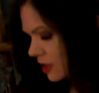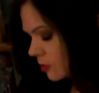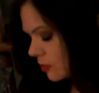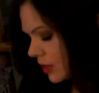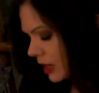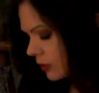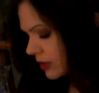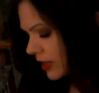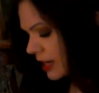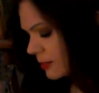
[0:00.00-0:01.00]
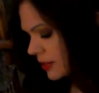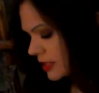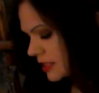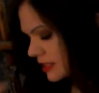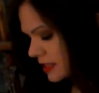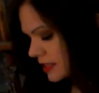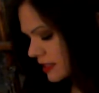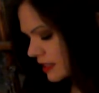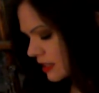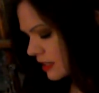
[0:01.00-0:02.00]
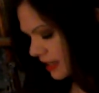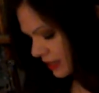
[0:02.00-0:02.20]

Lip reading: But with the High Priestess and the